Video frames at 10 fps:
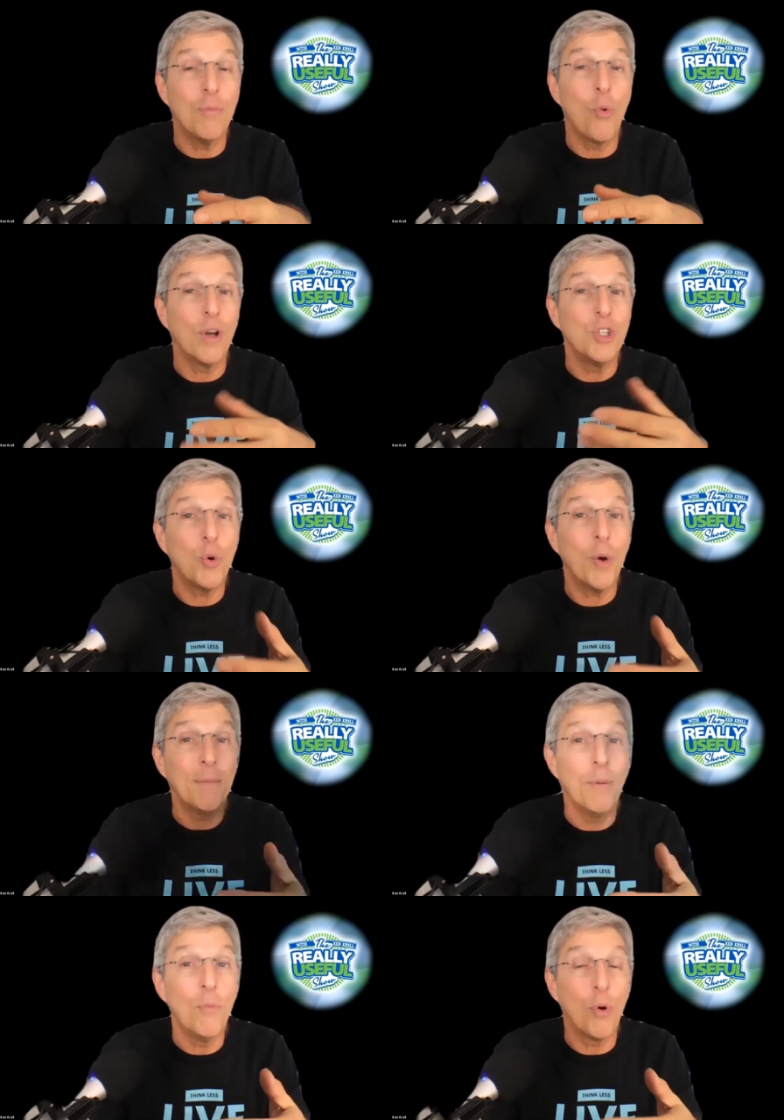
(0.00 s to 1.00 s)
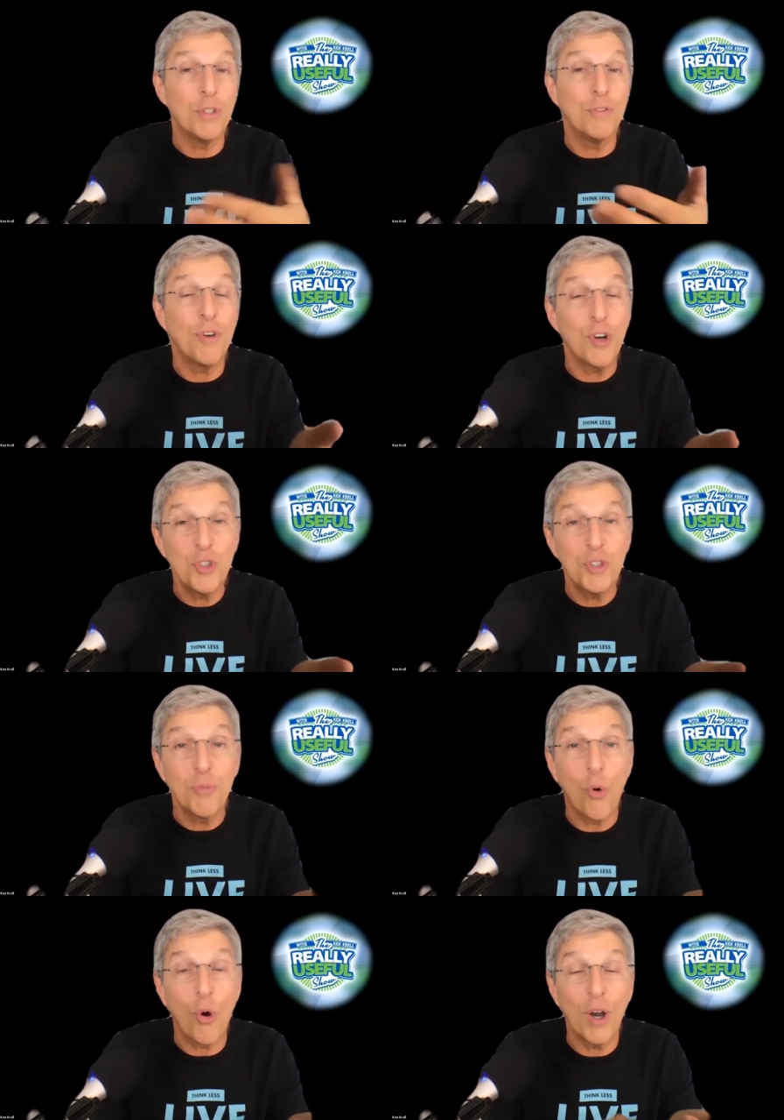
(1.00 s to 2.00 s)
more enjoyable, more diverse,
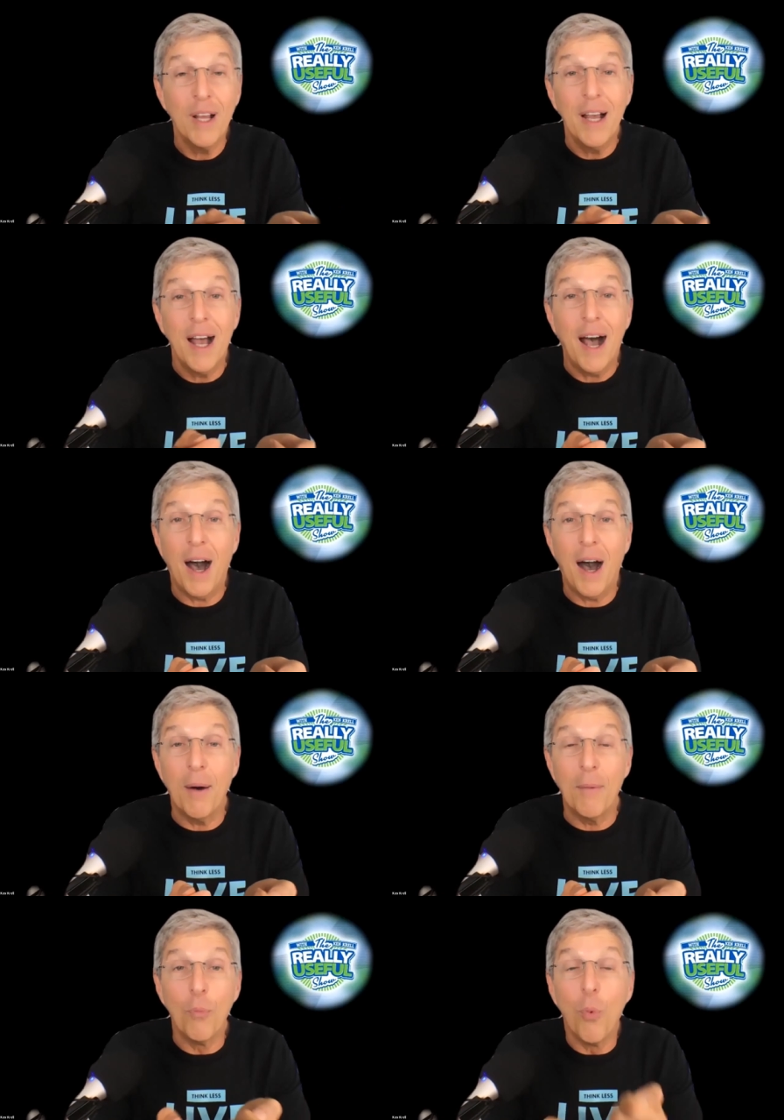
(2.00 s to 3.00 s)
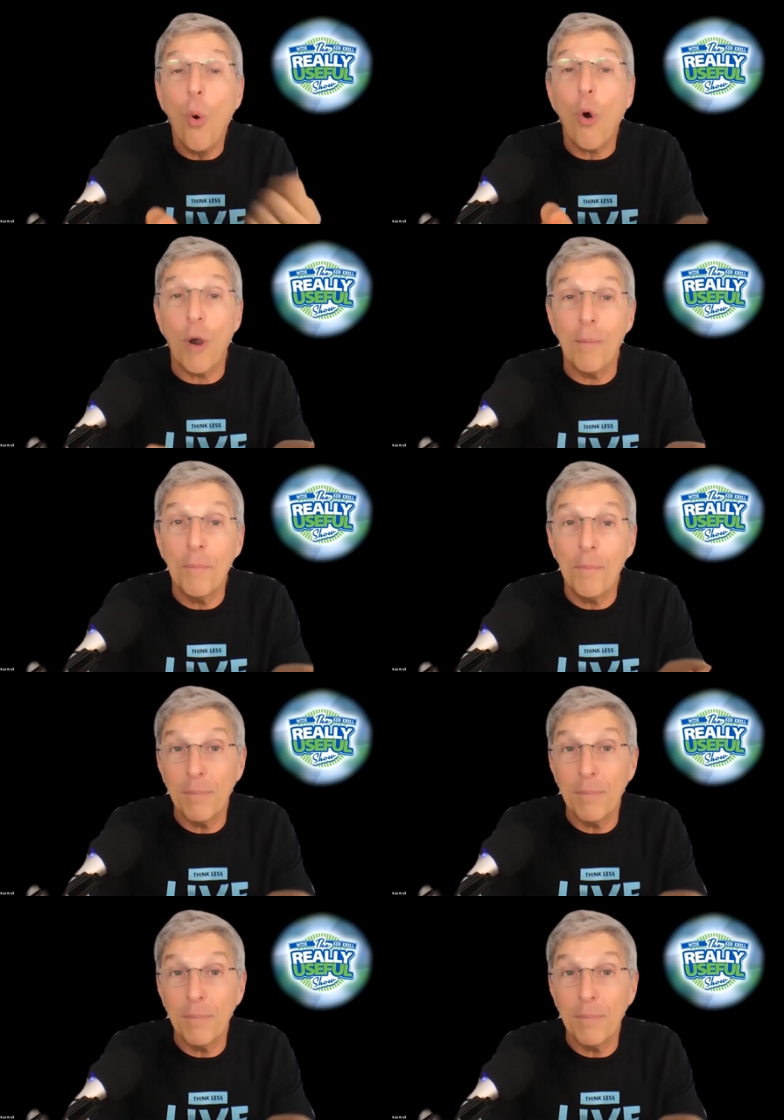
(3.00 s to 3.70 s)
more uh, warm